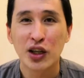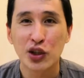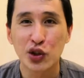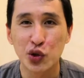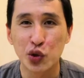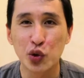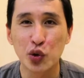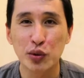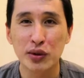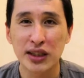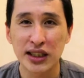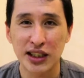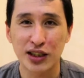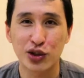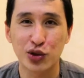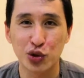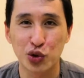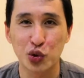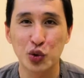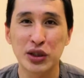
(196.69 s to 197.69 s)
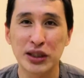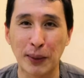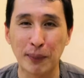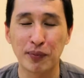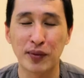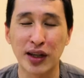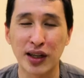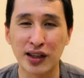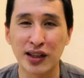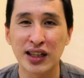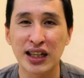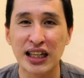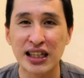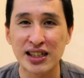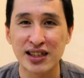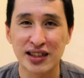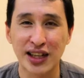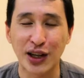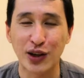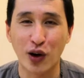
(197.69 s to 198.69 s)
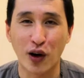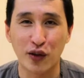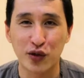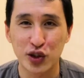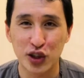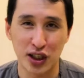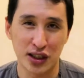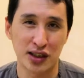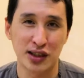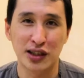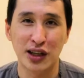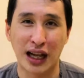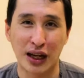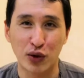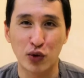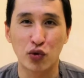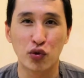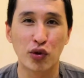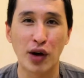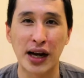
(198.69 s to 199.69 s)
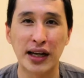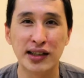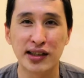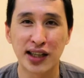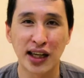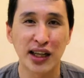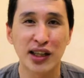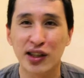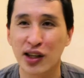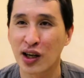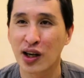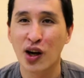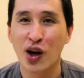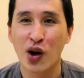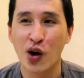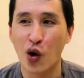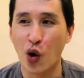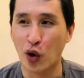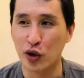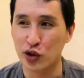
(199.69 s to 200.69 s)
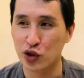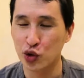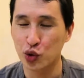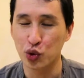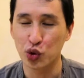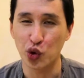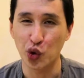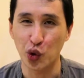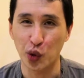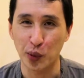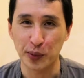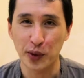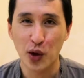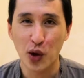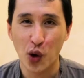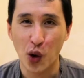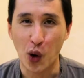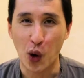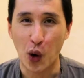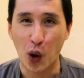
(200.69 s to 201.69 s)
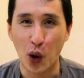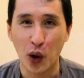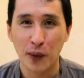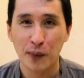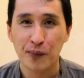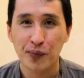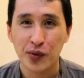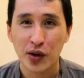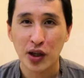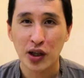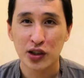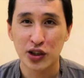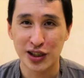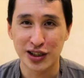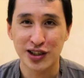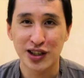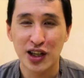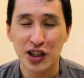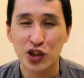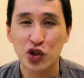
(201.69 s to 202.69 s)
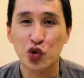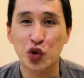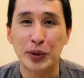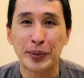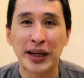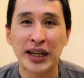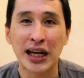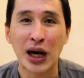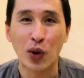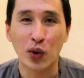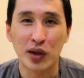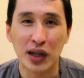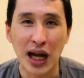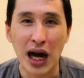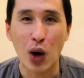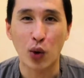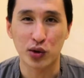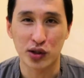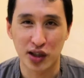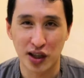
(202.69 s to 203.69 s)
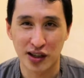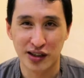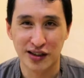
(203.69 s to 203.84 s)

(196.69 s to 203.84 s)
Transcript: you need to do something instead of just like ranting on YouTube or just screaming out loud.